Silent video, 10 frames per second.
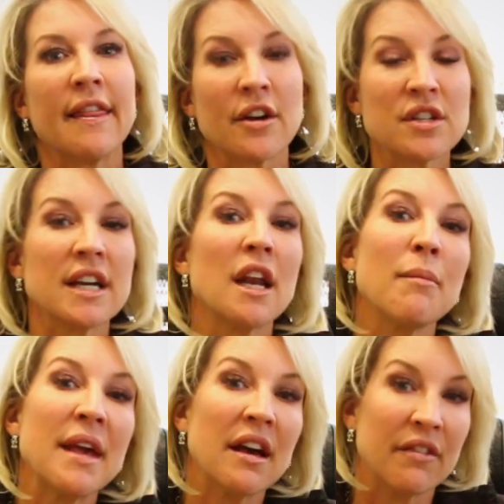there's gonna
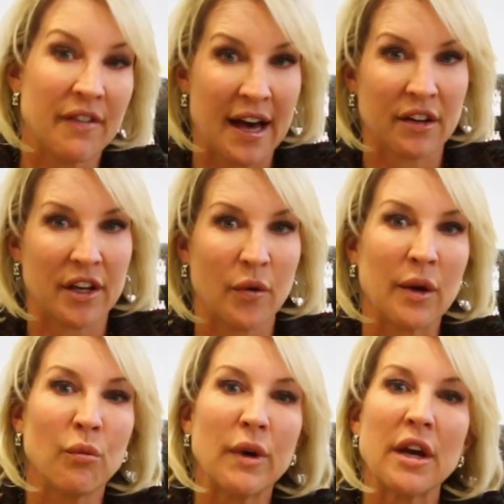be a value
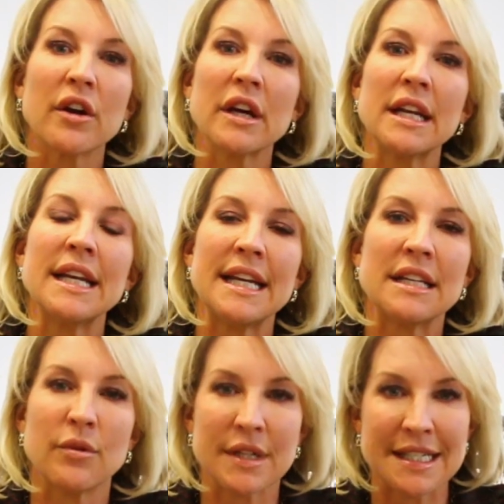and we are gonna need
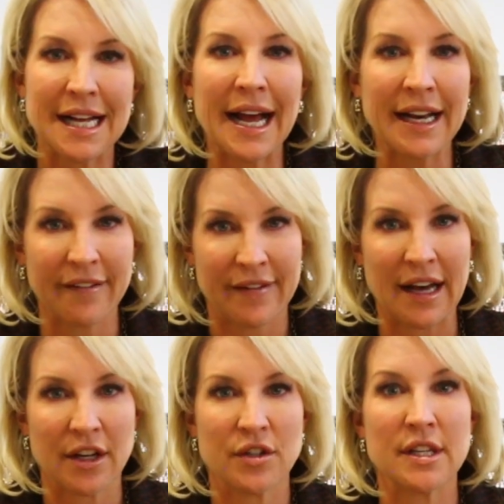to assign a
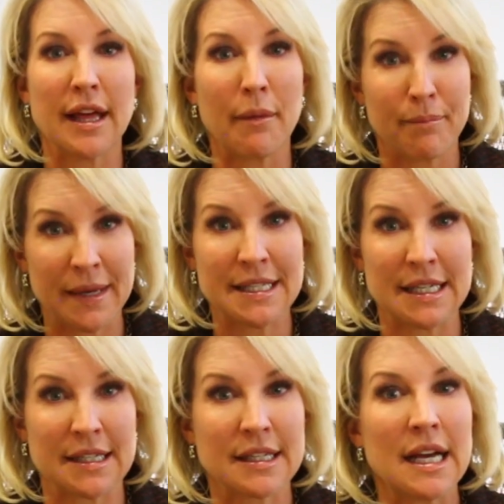value to that
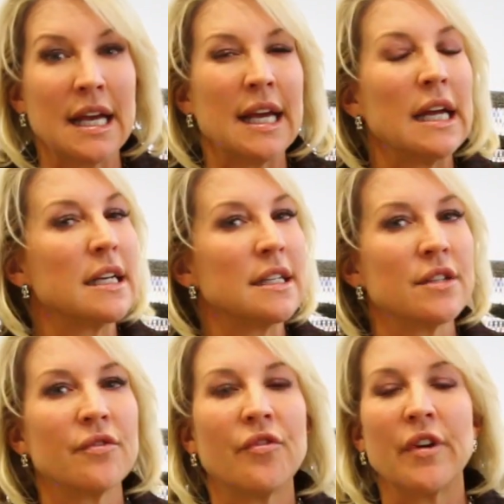business. It
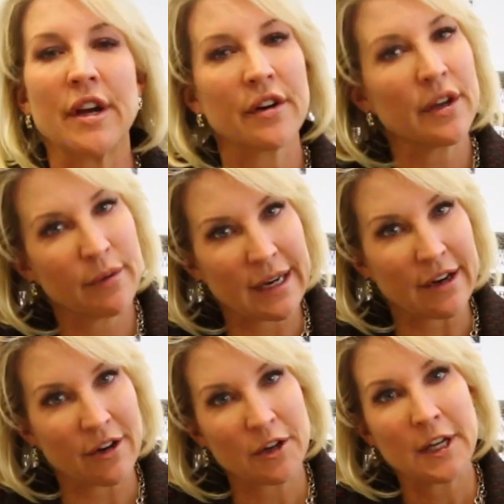is very
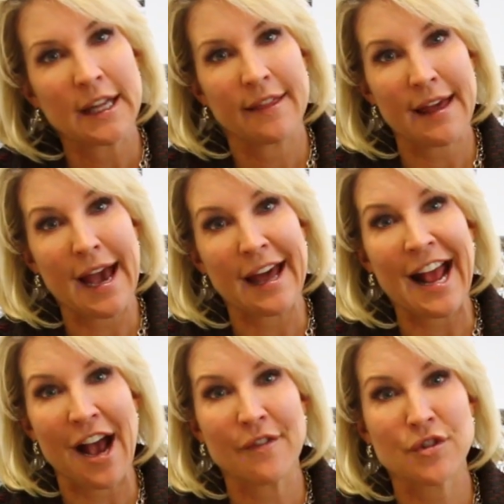rare that
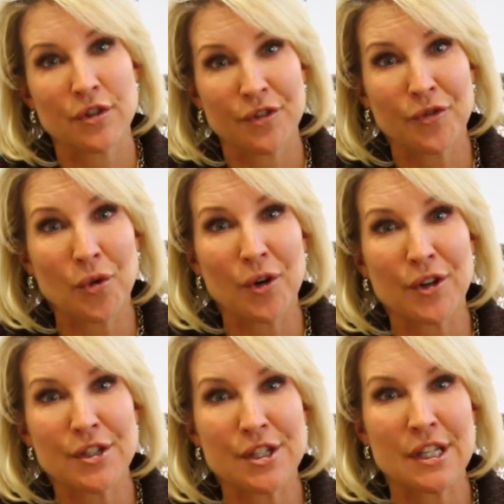after
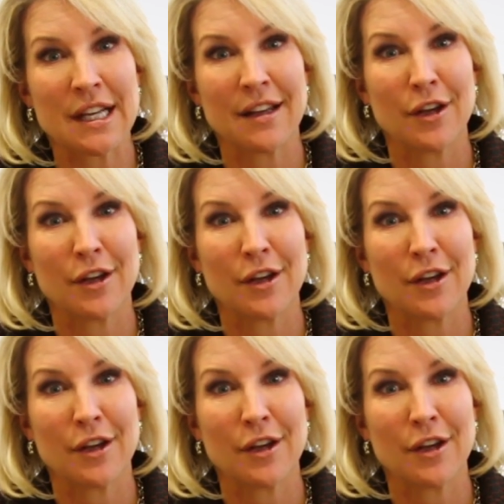divorce,